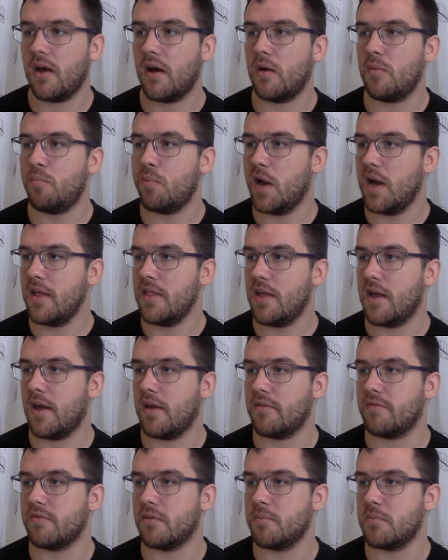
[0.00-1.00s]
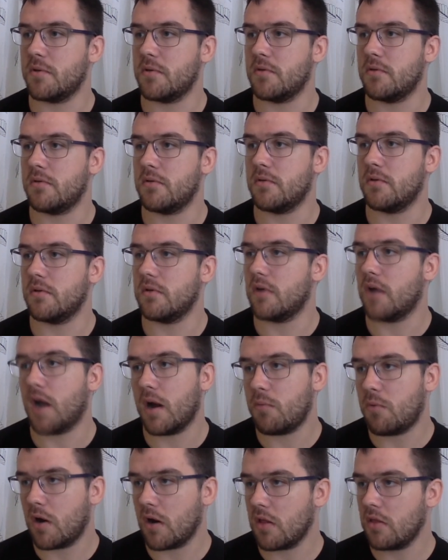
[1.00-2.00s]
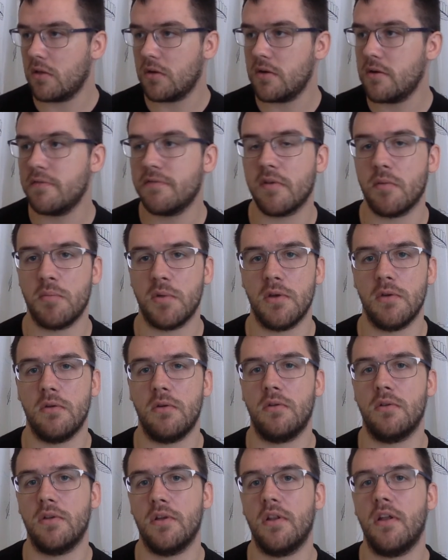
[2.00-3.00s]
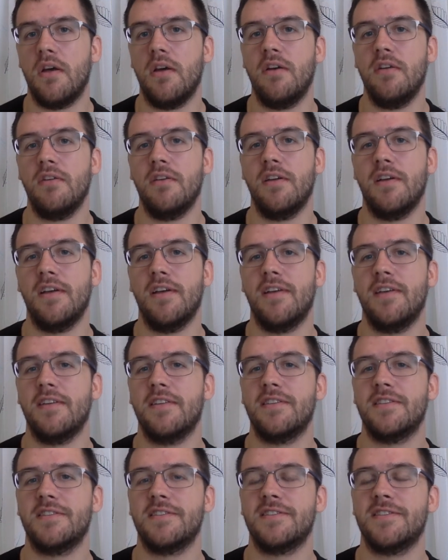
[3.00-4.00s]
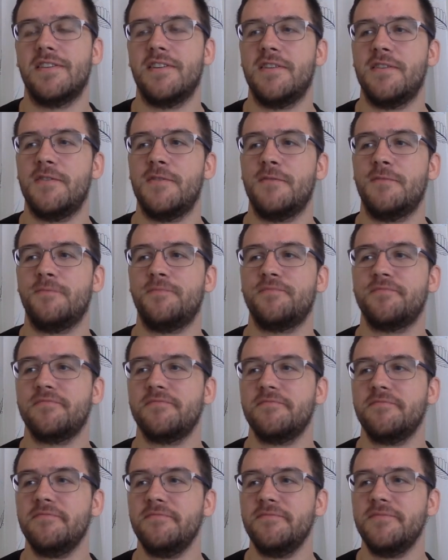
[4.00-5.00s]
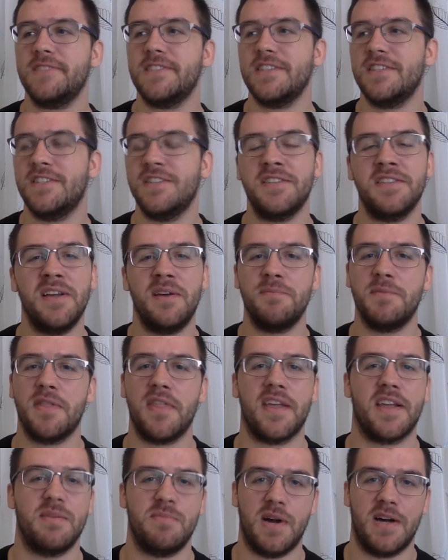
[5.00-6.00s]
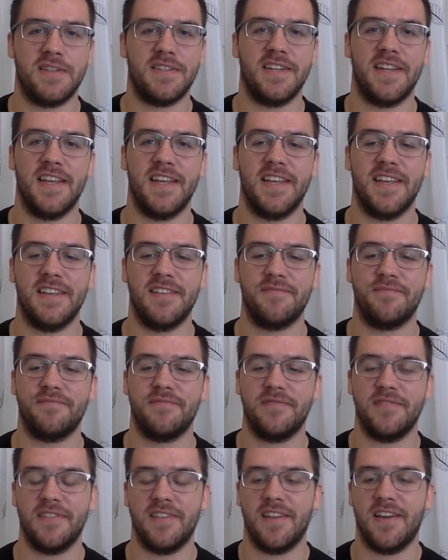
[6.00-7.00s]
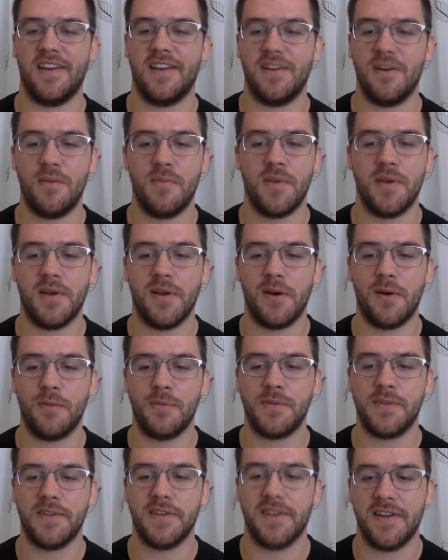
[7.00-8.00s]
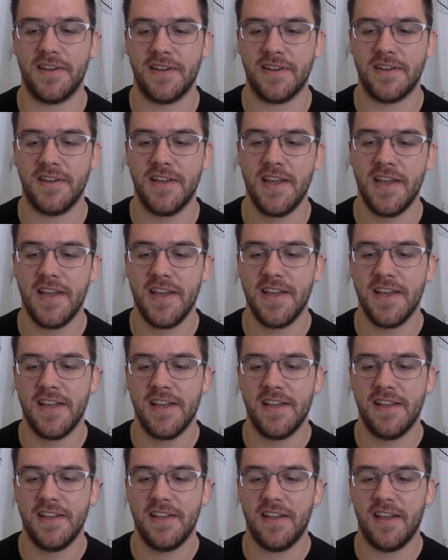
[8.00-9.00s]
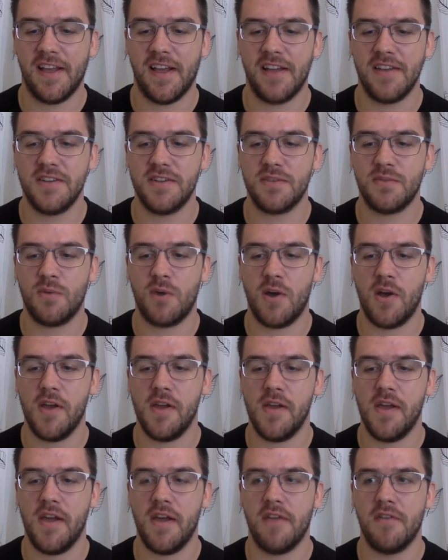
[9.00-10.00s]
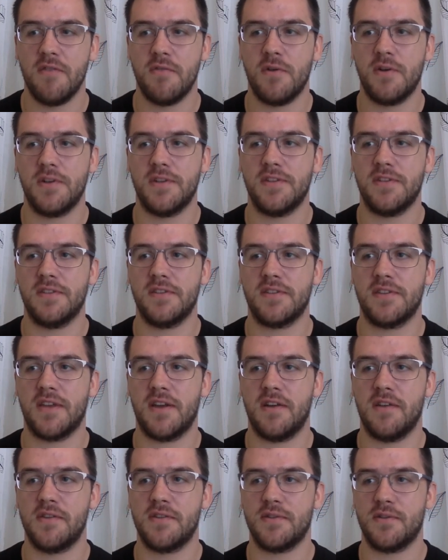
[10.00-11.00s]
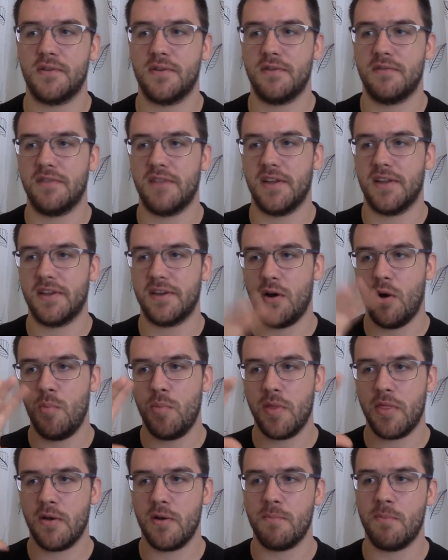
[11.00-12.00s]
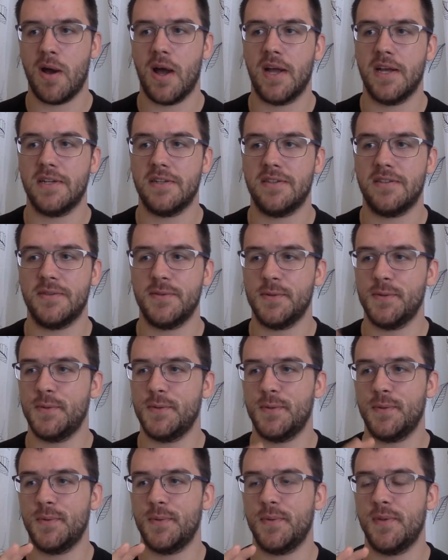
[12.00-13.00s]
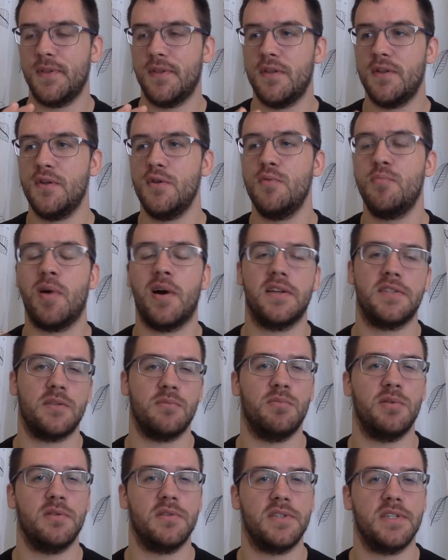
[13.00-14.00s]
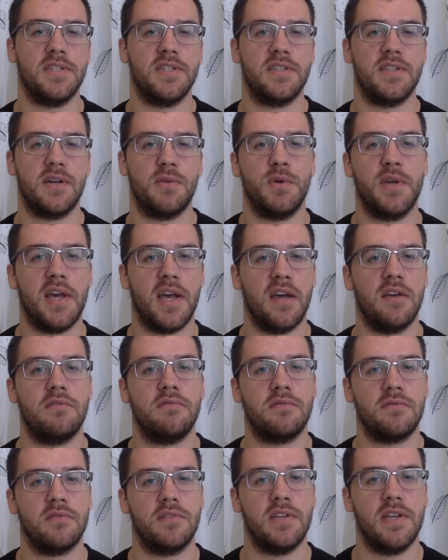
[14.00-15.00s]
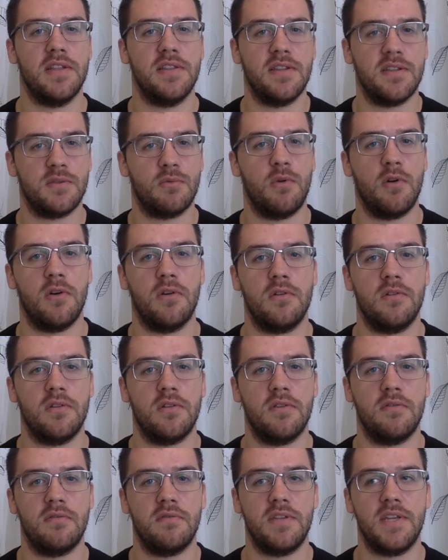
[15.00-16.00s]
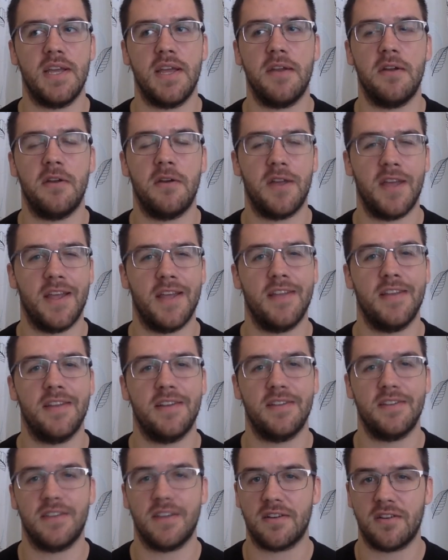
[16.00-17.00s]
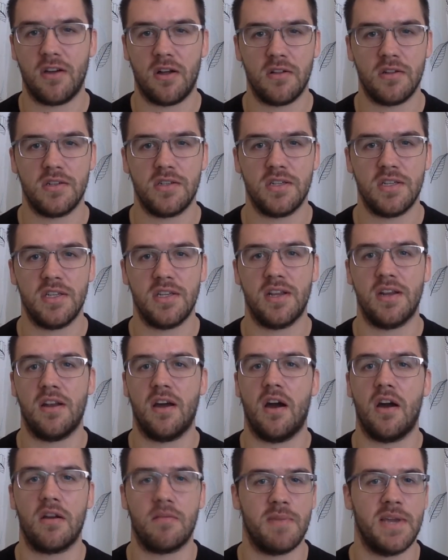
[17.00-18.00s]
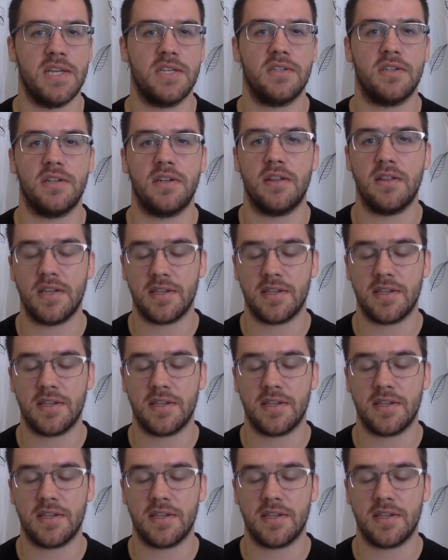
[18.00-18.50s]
I'll buy that from you, or I want to learn from you, So just something to think about today. I hope it helped. I just want everyone to sort of like open their mind to the new possibilities that we have in this world of the internet and technology and automation